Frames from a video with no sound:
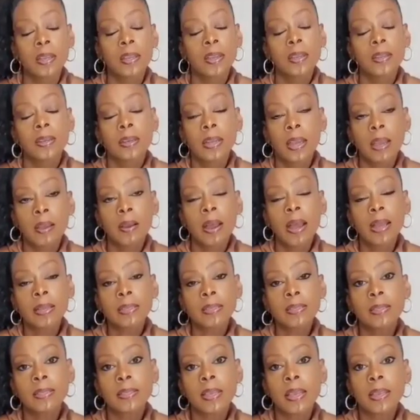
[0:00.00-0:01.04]
Now, I
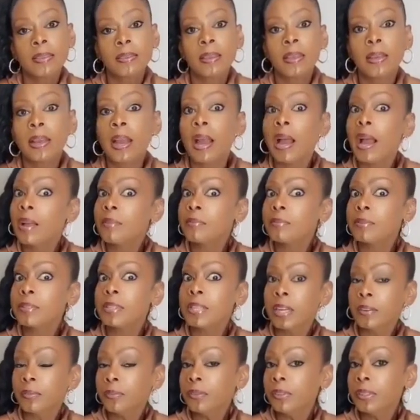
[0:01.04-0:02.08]
can say that I've
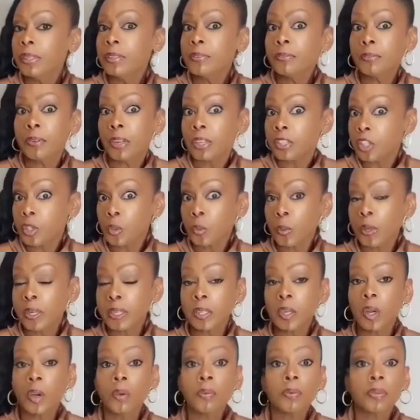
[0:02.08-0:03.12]
definitely
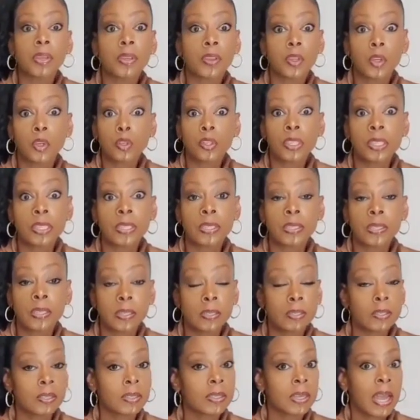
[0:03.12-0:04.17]
fluctuated over the 13
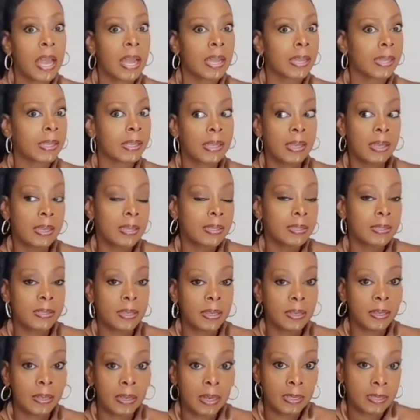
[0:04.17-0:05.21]
years. I can't
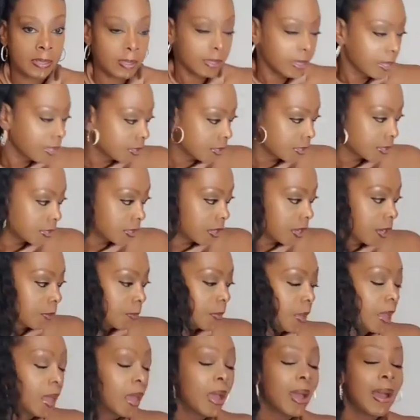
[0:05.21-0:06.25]
say that I stayed the same.
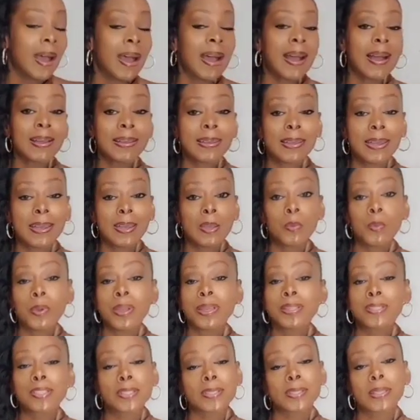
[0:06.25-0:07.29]
I gained
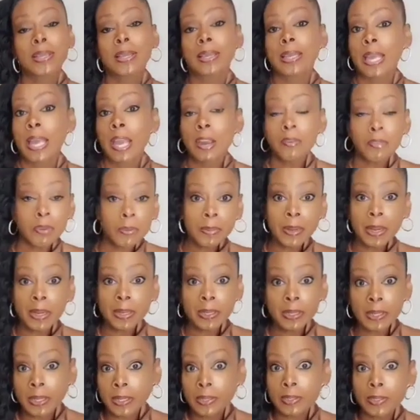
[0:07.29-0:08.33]
weight just like
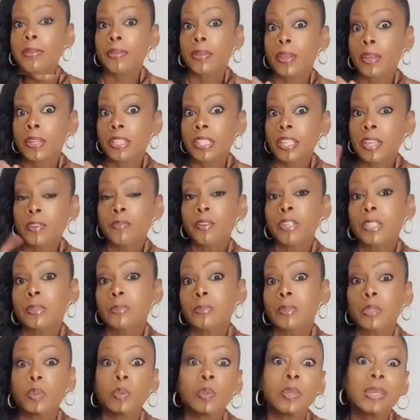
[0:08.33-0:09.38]
everybody else. The difference
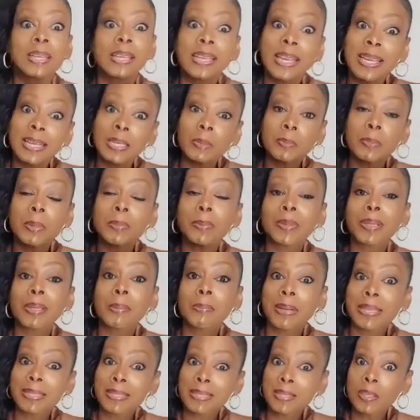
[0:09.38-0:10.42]
between a lot of people
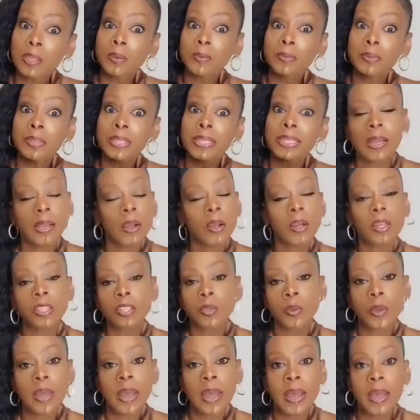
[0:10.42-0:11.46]
and myself is I
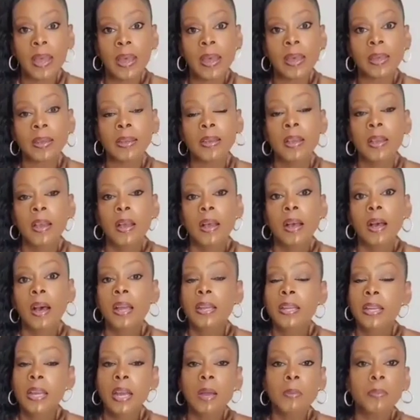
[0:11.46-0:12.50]
also had
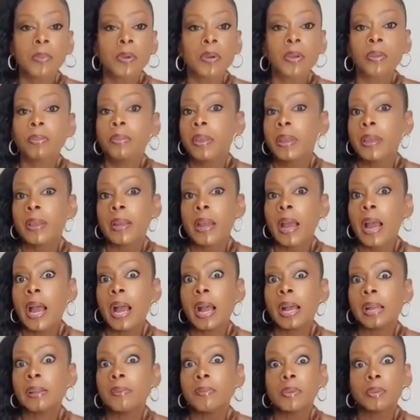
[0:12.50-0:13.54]
a number that
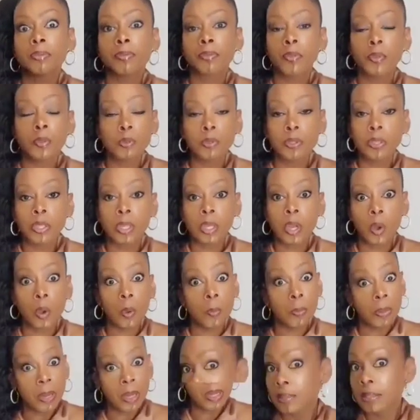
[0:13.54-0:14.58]
I refused to go
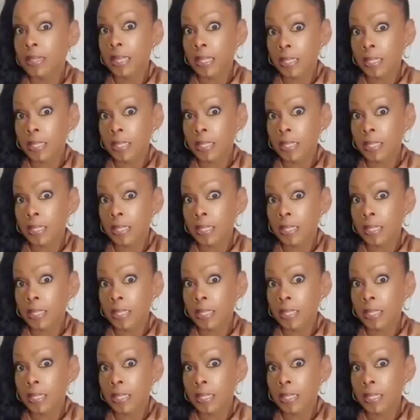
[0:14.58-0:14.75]
above.